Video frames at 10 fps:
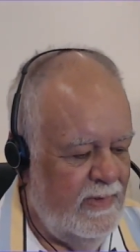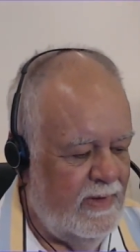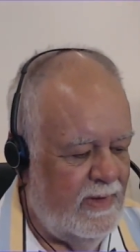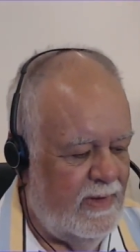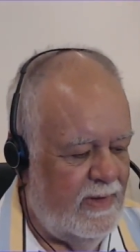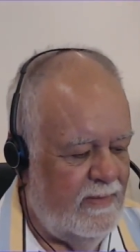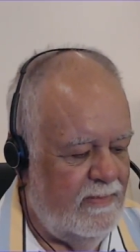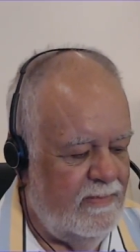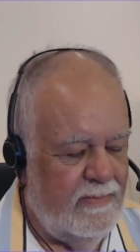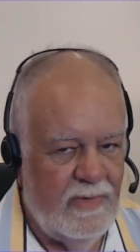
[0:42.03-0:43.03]

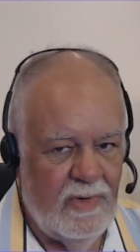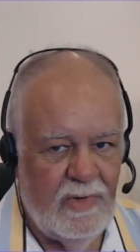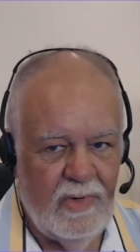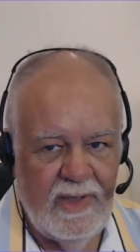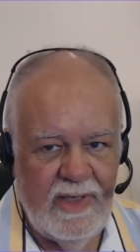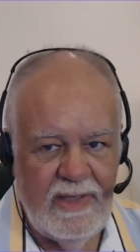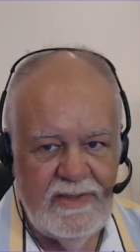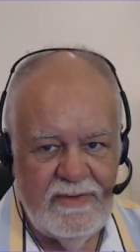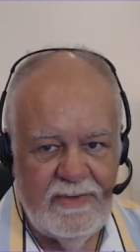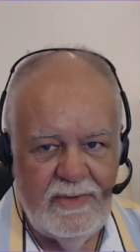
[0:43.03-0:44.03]
all
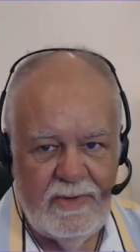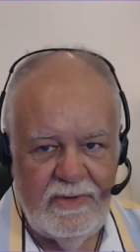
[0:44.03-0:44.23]
against all,